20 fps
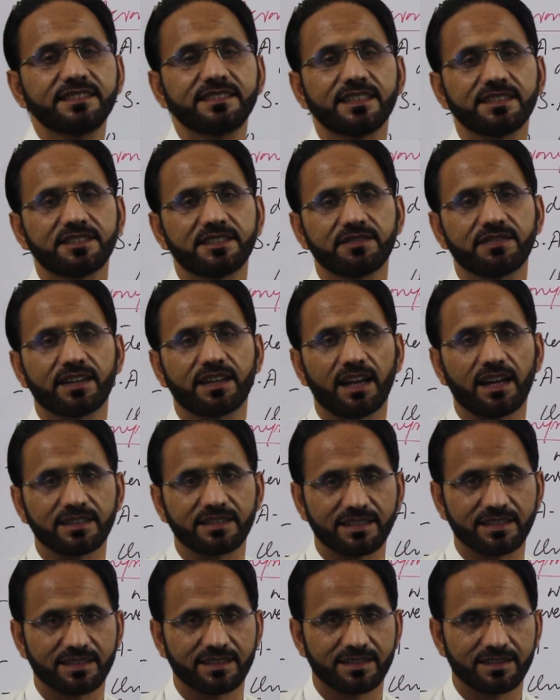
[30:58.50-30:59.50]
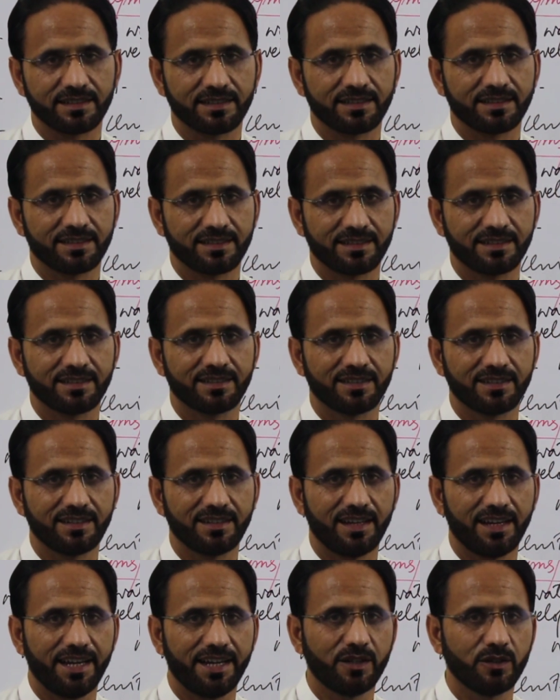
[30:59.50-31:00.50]
Certificate.
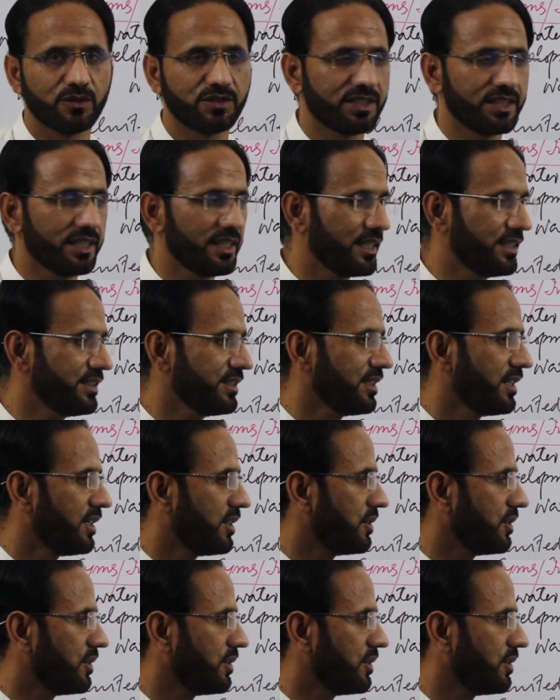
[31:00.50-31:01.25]
N O C is